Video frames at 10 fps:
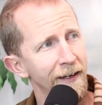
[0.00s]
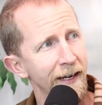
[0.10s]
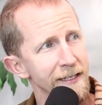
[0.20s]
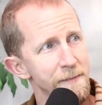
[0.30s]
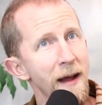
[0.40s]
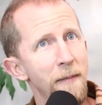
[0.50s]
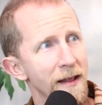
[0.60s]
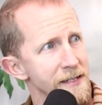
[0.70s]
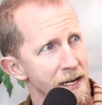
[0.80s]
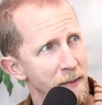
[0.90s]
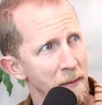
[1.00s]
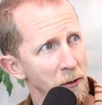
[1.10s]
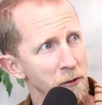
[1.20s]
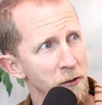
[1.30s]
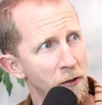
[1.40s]
It's made by the same people
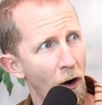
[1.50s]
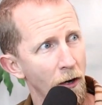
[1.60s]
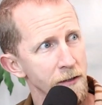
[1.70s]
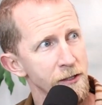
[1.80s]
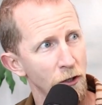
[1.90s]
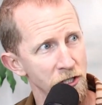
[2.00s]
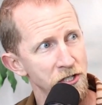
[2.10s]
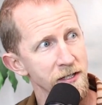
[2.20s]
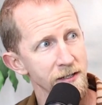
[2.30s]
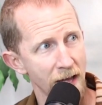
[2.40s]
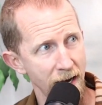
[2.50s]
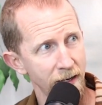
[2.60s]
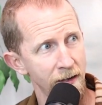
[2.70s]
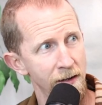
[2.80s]
who do Cards Christians Like.